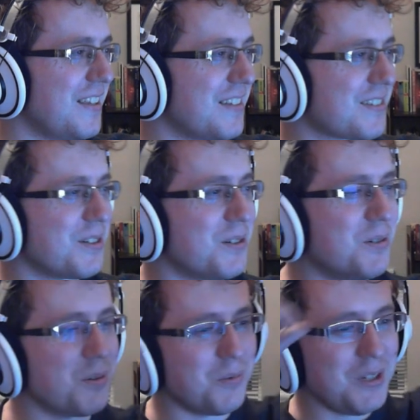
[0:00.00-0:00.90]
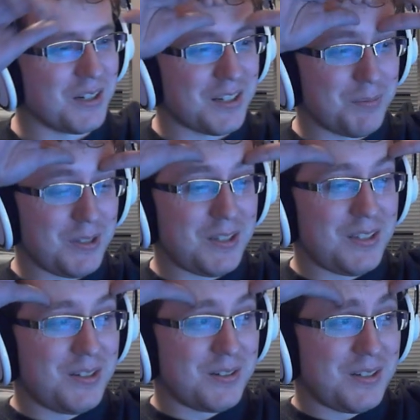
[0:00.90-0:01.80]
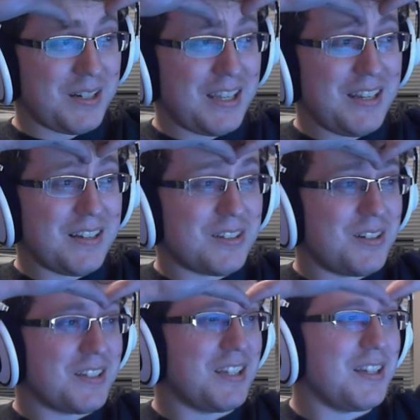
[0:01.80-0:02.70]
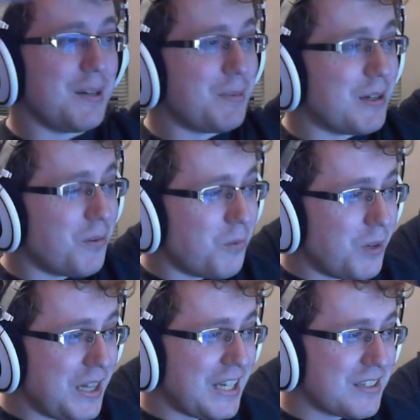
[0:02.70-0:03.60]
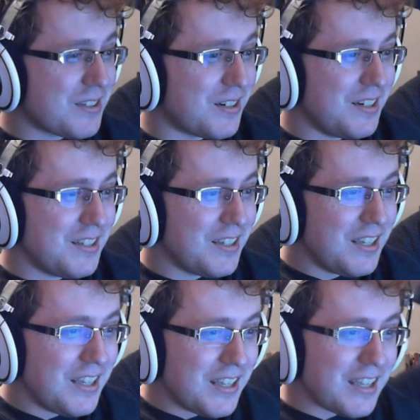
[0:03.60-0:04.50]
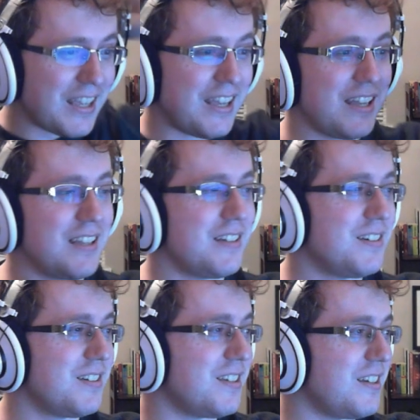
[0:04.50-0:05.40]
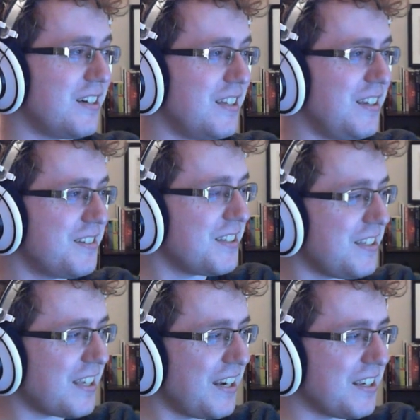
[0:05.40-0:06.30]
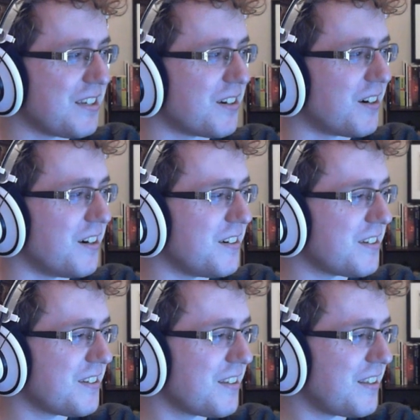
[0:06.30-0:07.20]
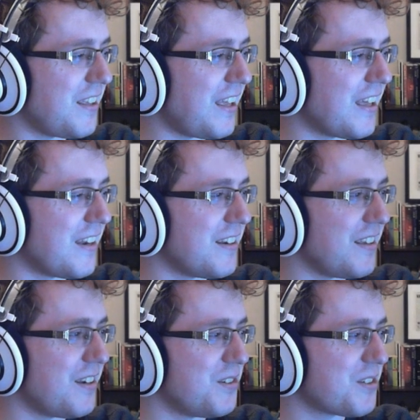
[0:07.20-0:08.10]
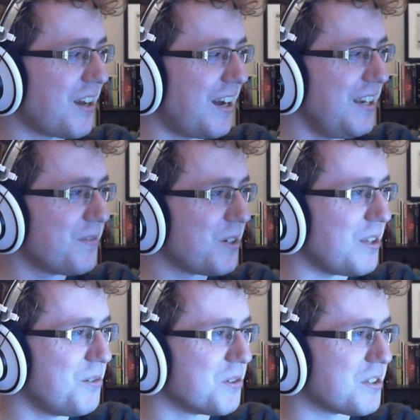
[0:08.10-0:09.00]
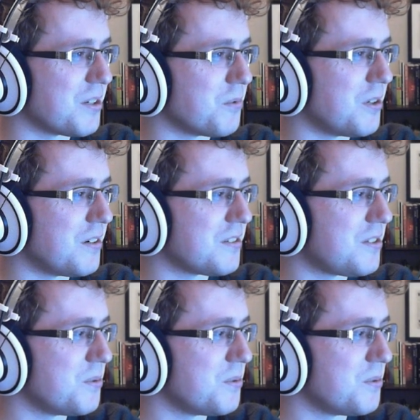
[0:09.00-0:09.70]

So we are going to be going ahead and talking about one last card, and it is a Yeti card, and it is kind of an interesting one. It's